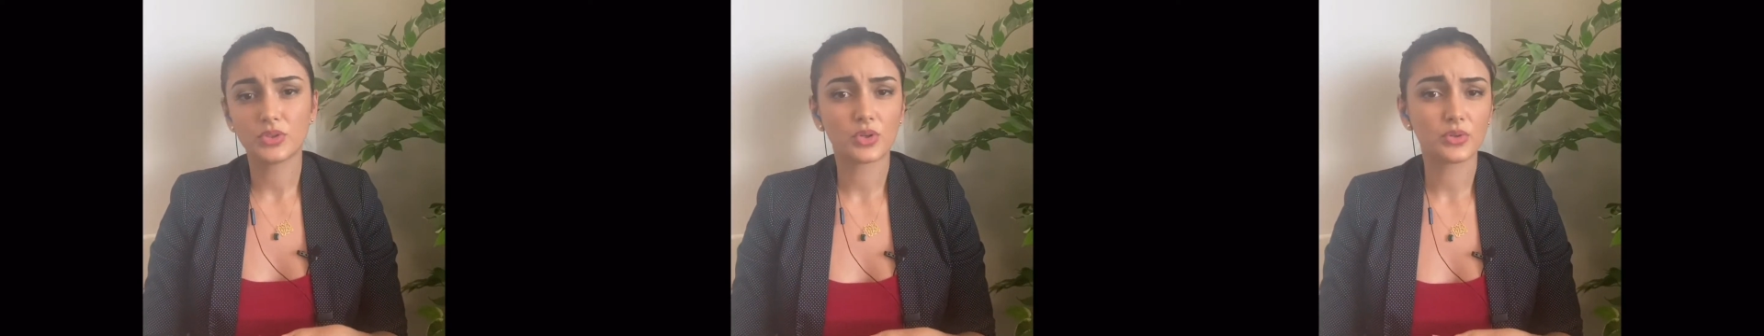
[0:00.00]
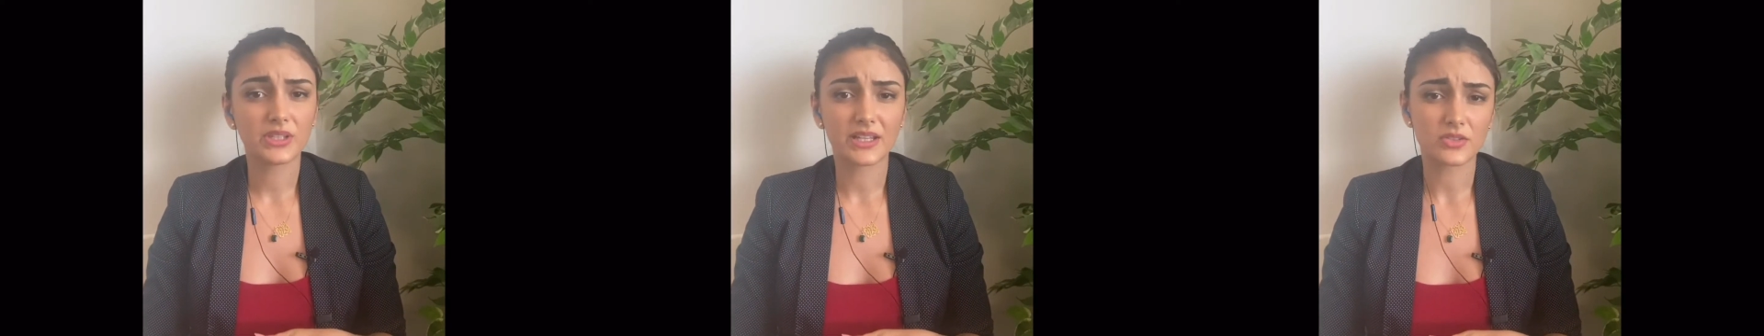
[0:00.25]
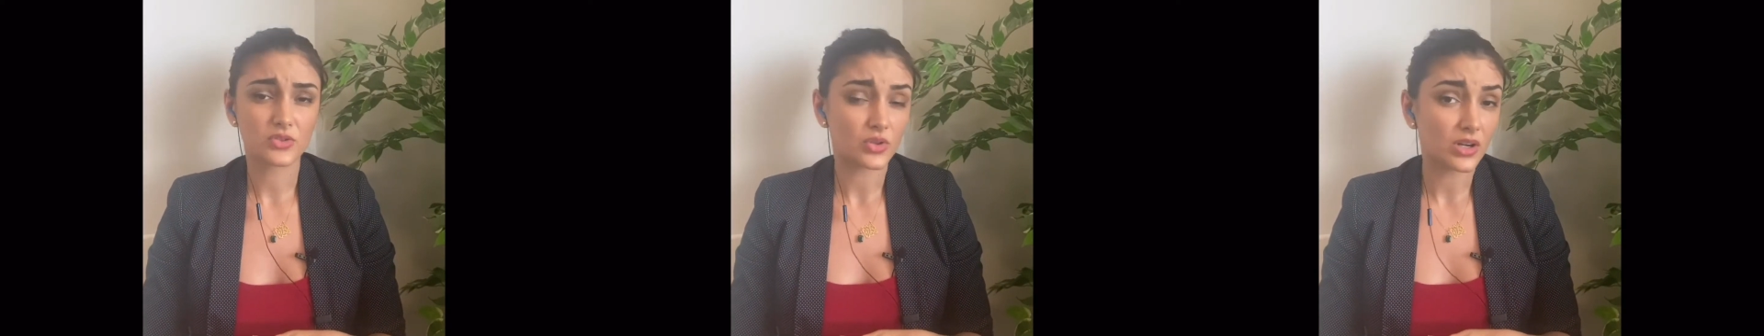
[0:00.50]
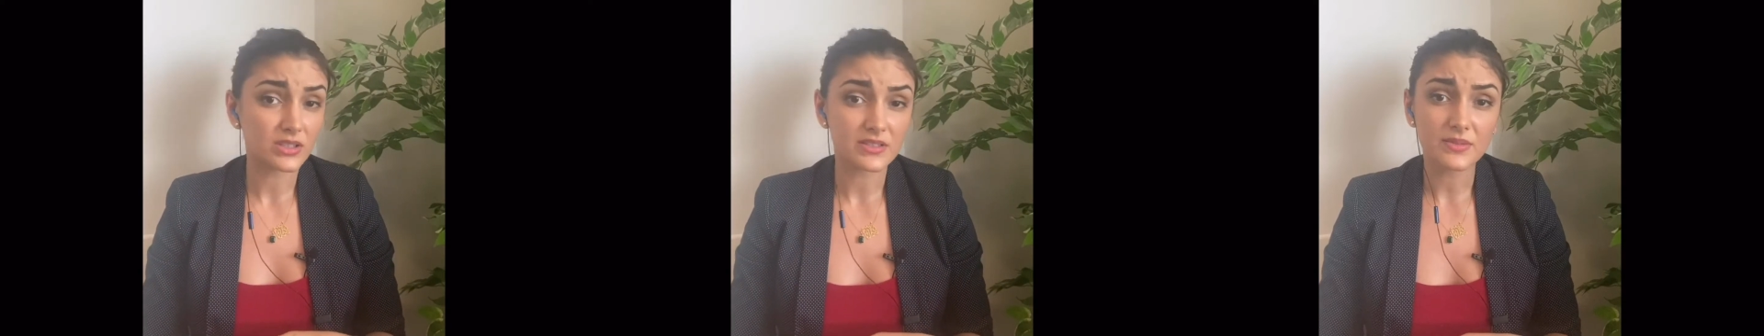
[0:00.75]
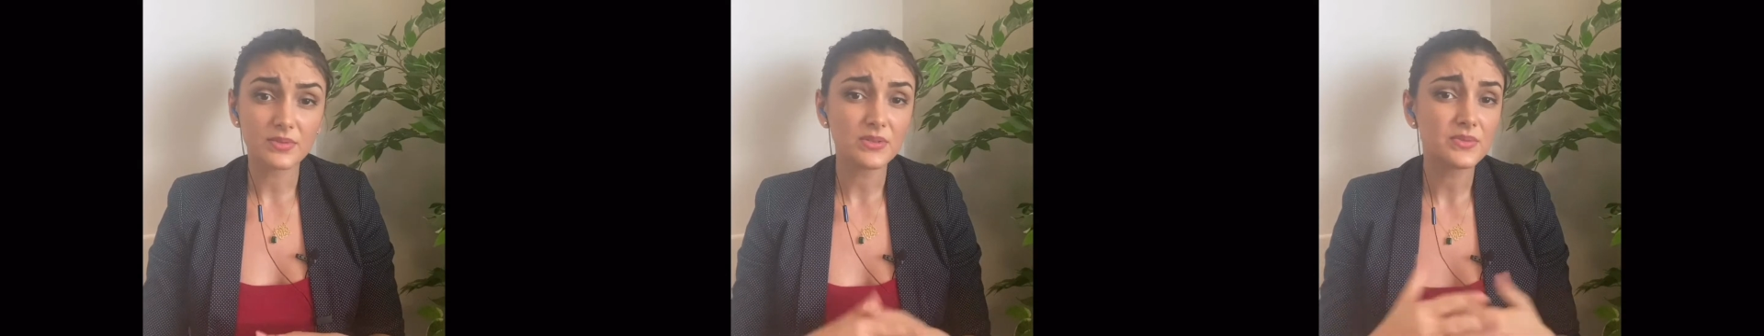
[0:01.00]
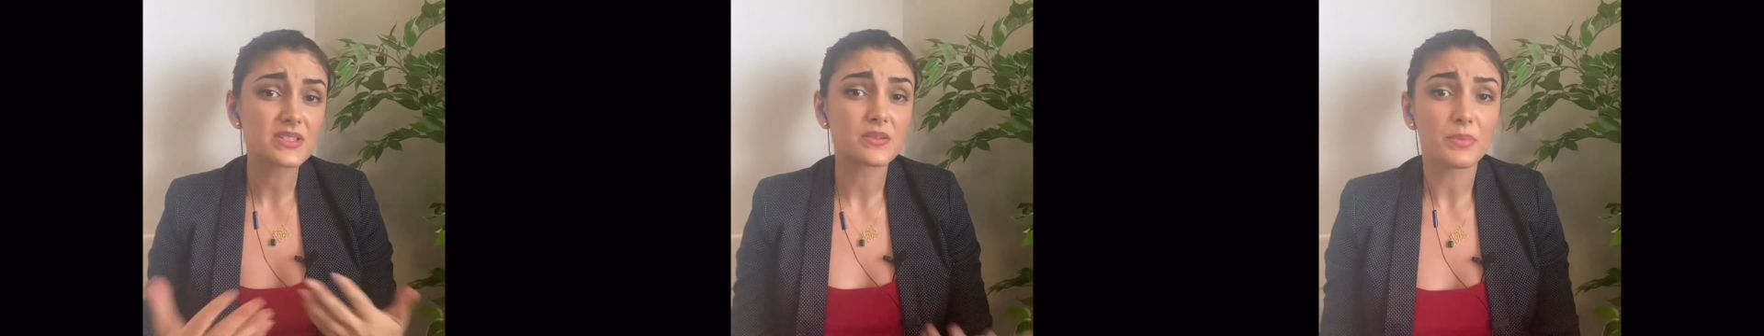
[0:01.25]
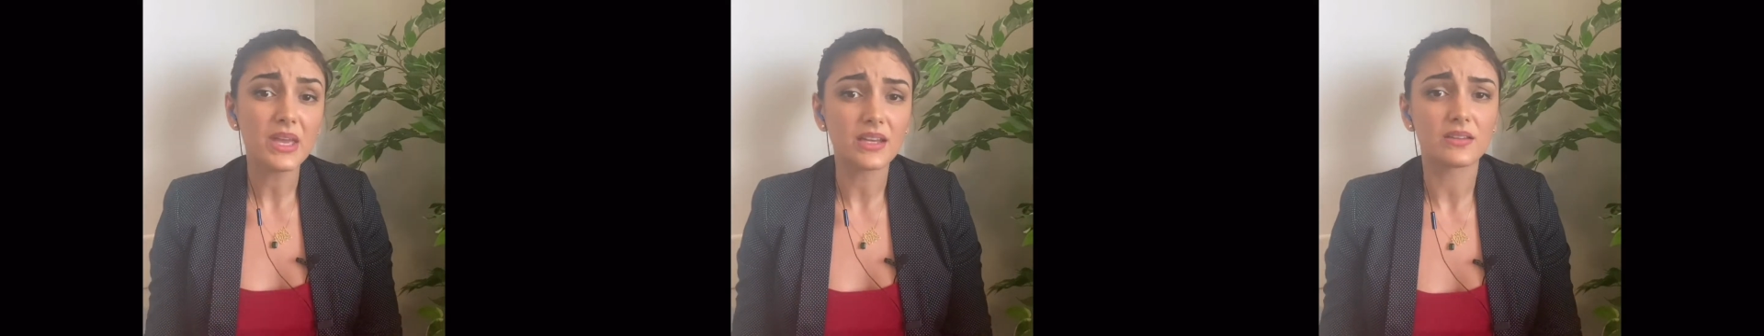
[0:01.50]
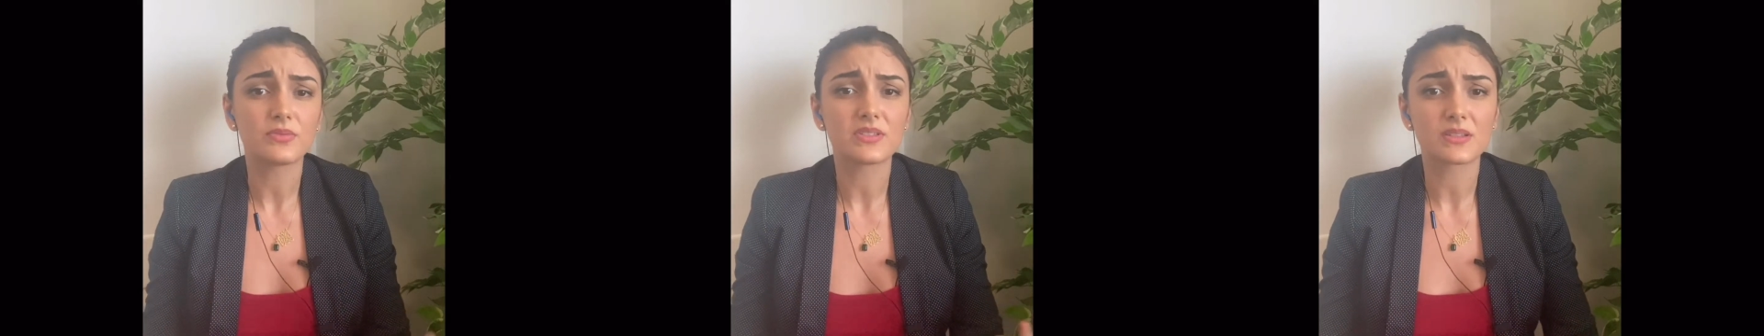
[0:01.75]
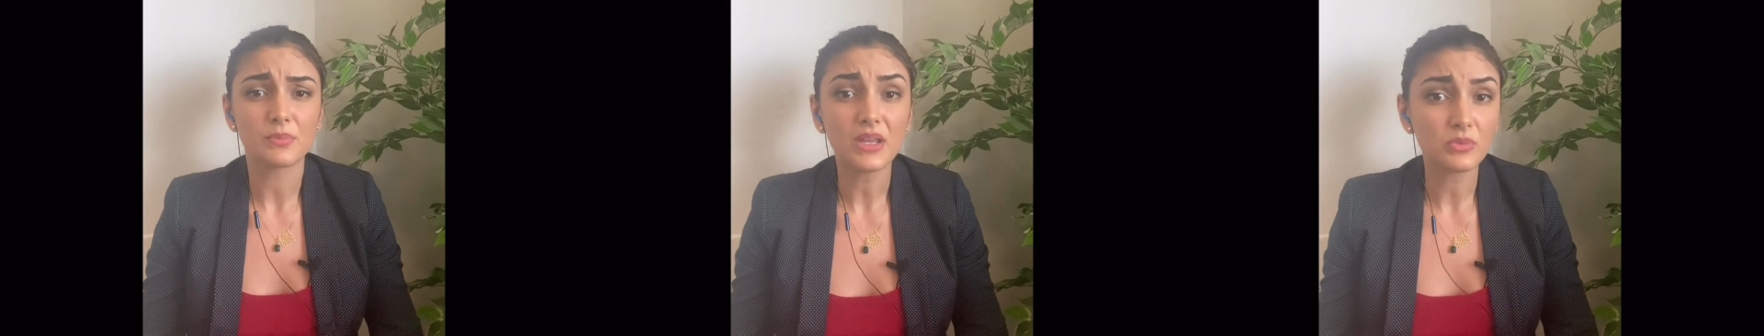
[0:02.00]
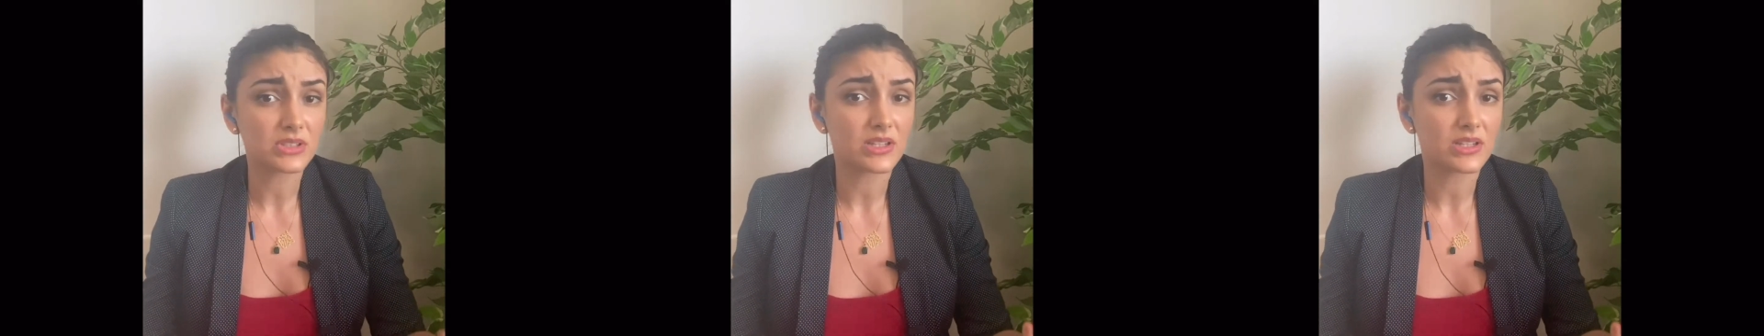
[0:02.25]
that struggles, even if he's a man with